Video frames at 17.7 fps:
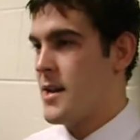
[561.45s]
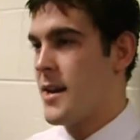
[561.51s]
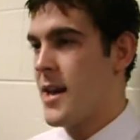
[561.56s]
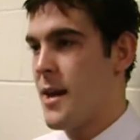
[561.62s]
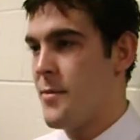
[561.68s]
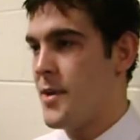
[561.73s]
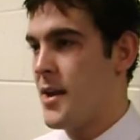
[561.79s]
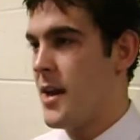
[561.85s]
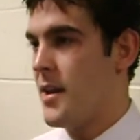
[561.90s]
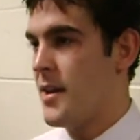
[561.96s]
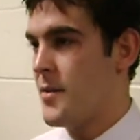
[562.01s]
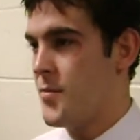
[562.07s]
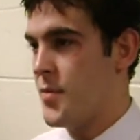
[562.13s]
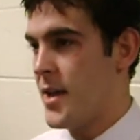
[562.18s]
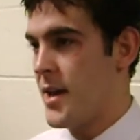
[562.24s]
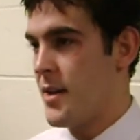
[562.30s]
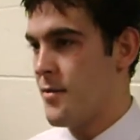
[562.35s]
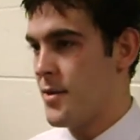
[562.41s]
Campanelli and
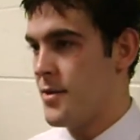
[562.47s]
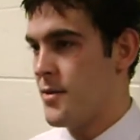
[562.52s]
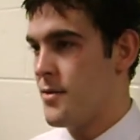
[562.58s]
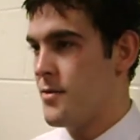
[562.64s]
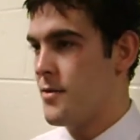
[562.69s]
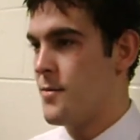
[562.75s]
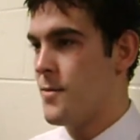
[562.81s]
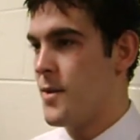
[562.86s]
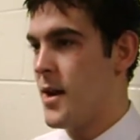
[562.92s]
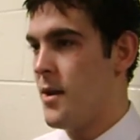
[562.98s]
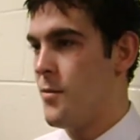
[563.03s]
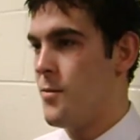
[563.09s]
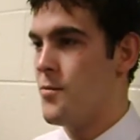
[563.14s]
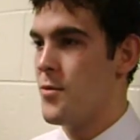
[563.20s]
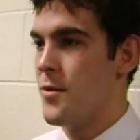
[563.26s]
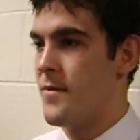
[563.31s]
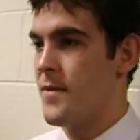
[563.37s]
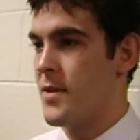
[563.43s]
Blake were doing well,
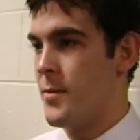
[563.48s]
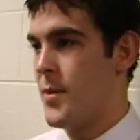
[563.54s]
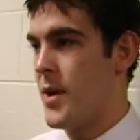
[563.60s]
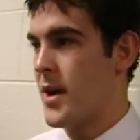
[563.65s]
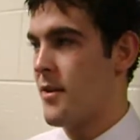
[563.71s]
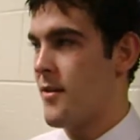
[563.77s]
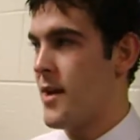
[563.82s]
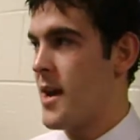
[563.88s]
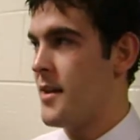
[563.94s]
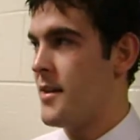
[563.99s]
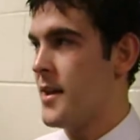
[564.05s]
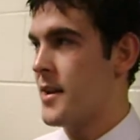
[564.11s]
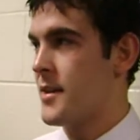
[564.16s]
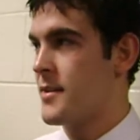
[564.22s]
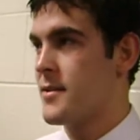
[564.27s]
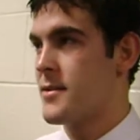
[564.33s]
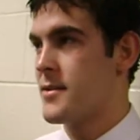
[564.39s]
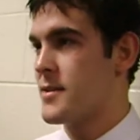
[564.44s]
moving the puck around, and
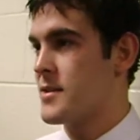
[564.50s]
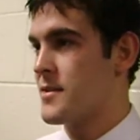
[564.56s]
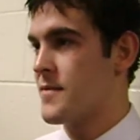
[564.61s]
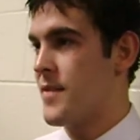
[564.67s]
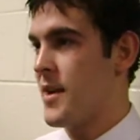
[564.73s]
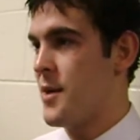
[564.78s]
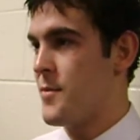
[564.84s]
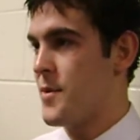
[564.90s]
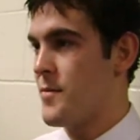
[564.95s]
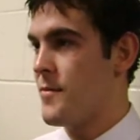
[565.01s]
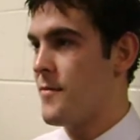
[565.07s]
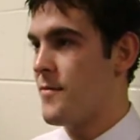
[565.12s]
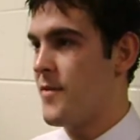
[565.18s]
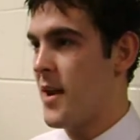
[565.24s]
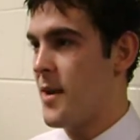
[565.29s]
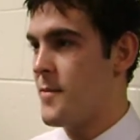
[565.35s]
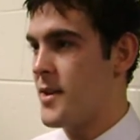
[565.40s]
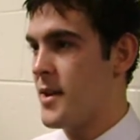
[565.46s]
just found me
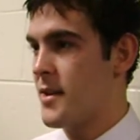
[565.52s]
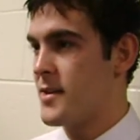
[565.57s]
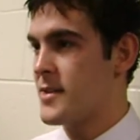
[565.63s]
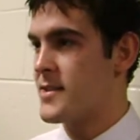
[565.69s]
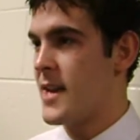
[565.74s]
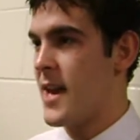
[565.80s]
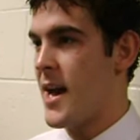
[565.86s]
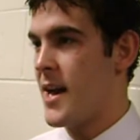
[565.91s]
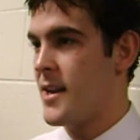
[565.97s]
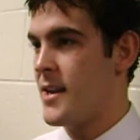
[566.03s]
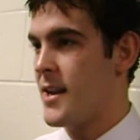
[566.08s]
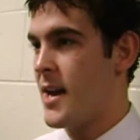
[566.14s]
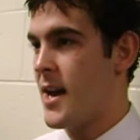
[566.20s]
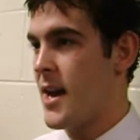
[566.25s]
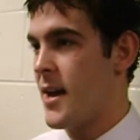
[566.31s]
on the side, and